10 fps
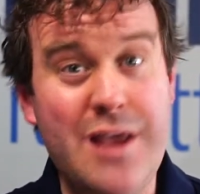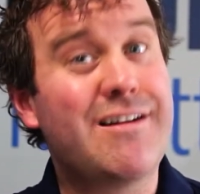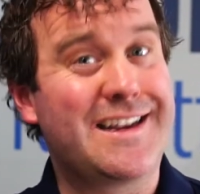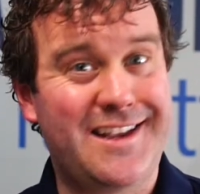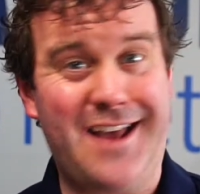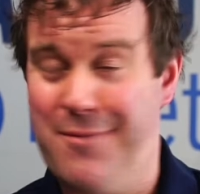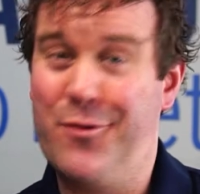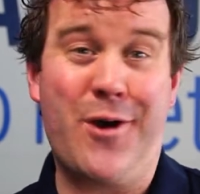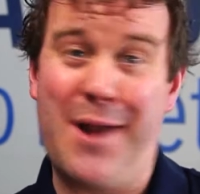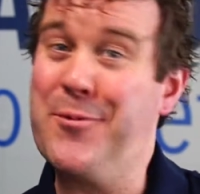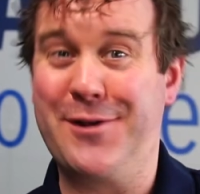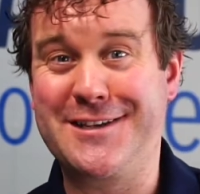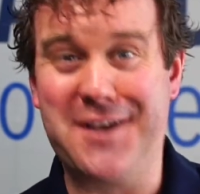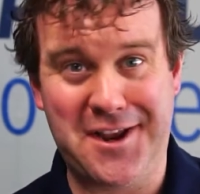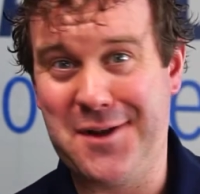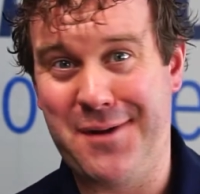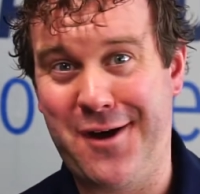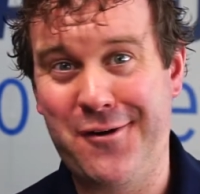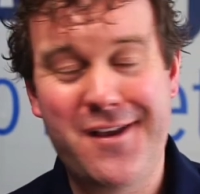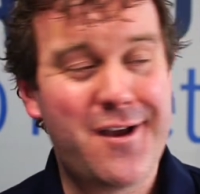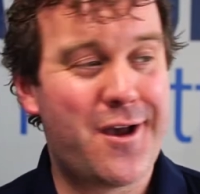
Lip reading: liked, the one I'm really excited about,